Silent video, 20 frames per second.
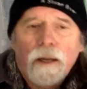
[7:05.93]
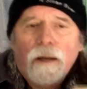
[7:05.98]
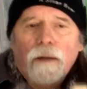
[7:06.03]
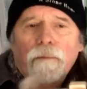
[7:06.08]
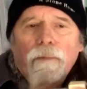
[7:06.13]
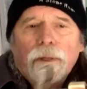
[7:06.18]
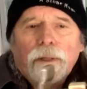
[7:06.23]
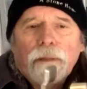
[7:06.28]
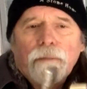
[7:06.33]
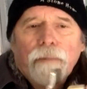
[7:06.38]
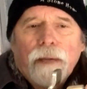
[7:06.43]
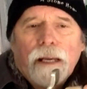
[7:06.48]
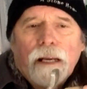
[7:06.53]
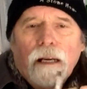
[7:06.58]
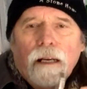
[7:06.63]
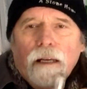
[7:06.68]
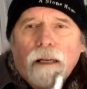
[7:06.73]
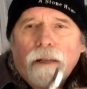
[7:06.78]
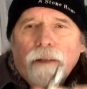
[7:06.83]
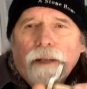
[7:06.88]
Put the
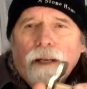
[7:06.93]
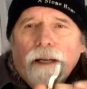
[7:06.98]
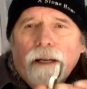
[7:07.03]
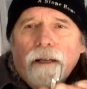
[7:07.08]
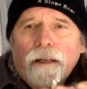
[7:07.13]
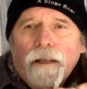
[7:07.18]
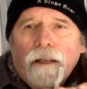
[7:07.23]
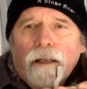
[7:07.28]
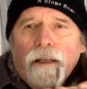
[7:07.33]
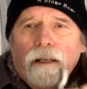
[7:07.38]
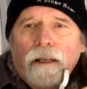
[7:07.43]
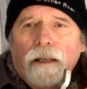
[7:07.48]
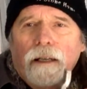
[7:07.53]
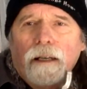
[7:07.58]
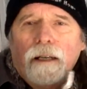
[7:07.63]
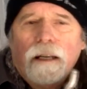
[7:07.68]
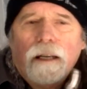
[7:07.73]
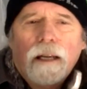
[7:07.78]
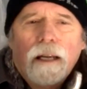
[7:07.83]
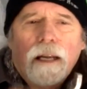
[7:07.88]
metal on there,
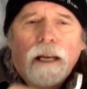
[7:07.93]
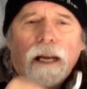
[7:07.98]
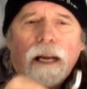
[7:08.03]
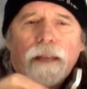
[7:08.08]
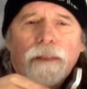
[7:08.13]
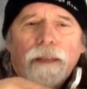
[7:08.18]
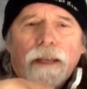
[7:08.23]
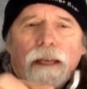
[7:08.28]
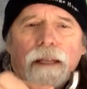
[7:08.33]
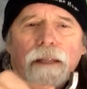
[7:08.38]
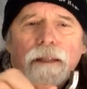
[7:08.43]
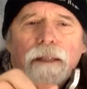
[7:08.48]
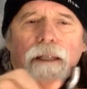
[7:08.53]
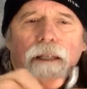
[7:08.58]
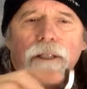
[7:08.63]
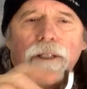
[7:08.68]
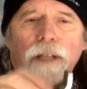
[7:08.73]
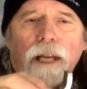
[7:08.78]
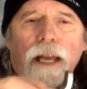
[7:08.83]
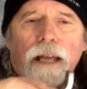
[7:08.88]
and then
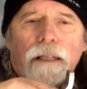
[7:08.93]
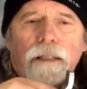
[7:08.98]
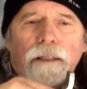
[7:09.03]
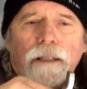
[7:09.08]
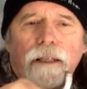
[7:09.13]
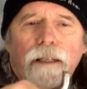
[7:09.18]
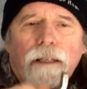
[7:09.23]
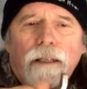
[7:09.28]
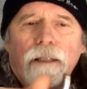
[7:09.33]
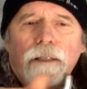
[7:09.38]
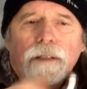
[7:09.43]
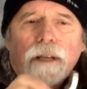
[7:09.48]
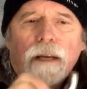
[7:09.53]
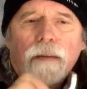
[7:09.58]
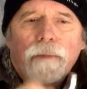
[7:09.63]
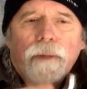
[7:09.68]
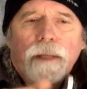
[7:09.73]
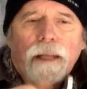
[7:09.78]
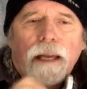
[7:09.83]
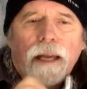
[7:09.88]
the jack nut on
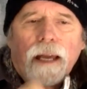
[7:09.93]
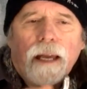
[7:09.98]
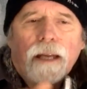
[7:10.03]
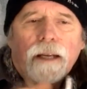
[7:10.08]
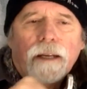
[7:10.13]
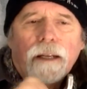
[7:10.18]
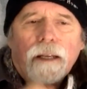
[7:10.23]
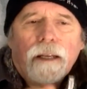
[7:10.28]
top of that.